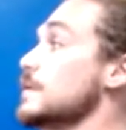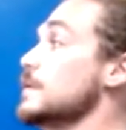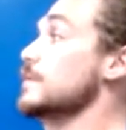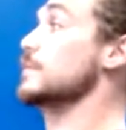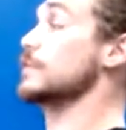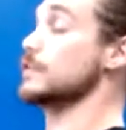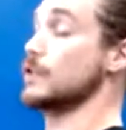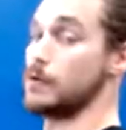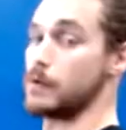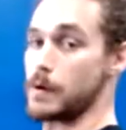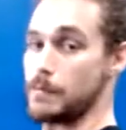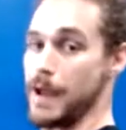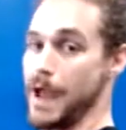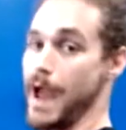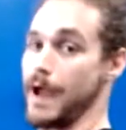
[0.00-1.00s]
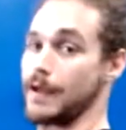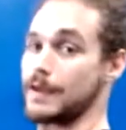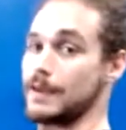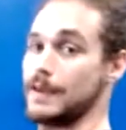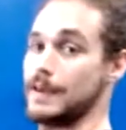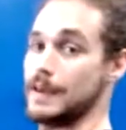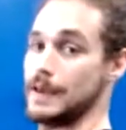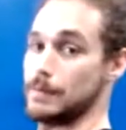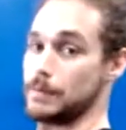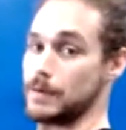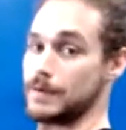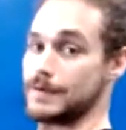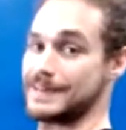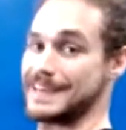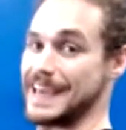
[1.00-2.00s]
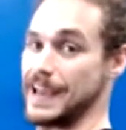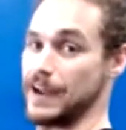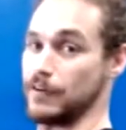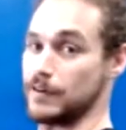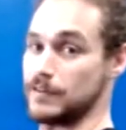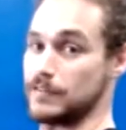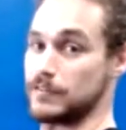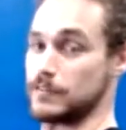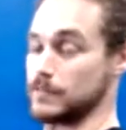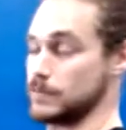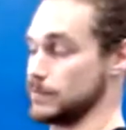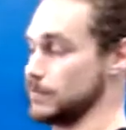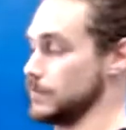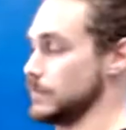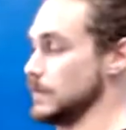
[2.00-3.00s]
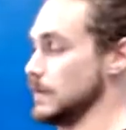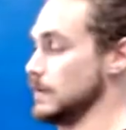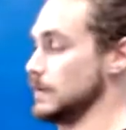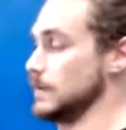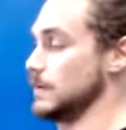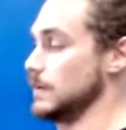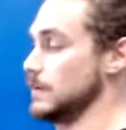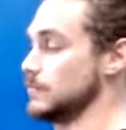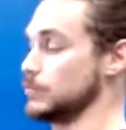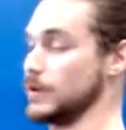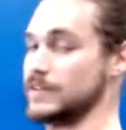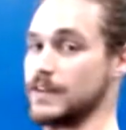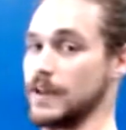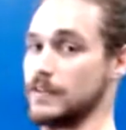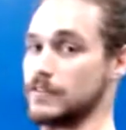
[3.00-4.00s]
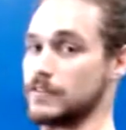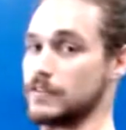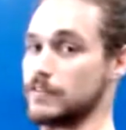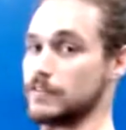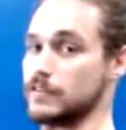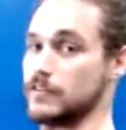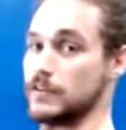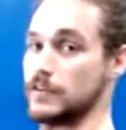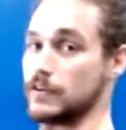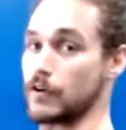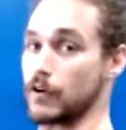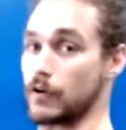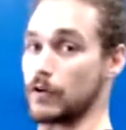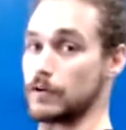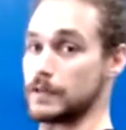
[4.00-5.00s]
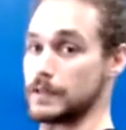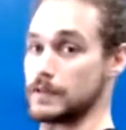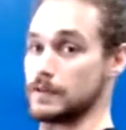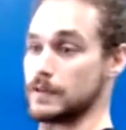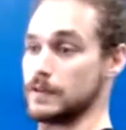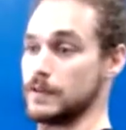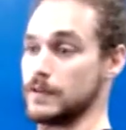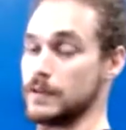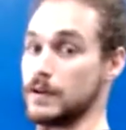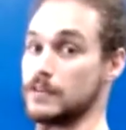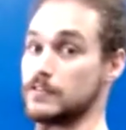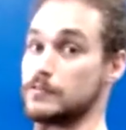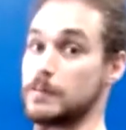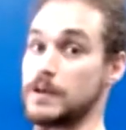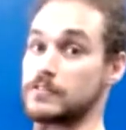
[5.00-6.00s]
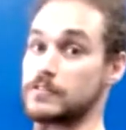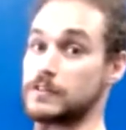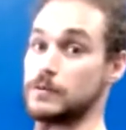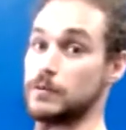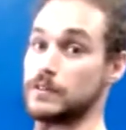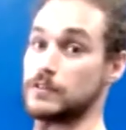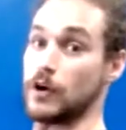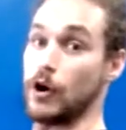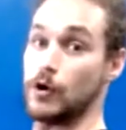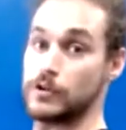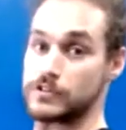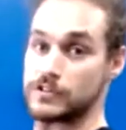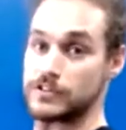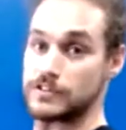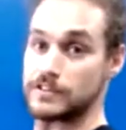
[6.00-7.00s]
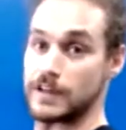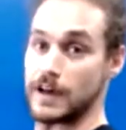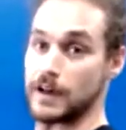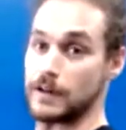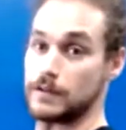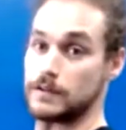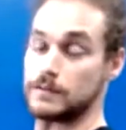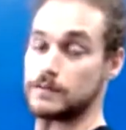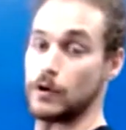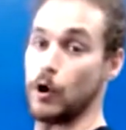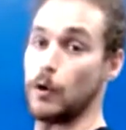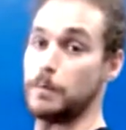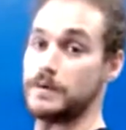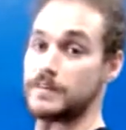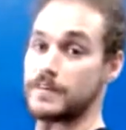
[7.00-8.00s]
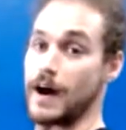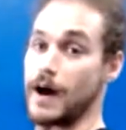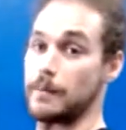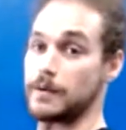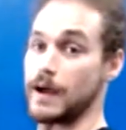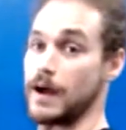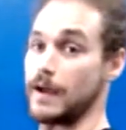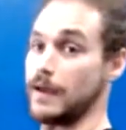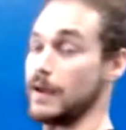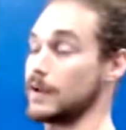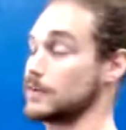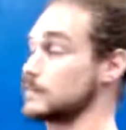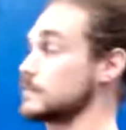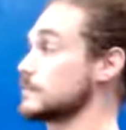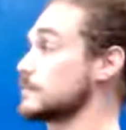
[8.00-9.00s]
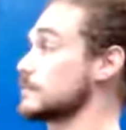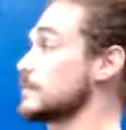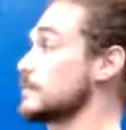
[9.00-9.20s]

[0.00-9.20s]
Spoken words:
the lower back, hip, carriage is what tends to fatigue early, especially with the ocean style, open top kayaks,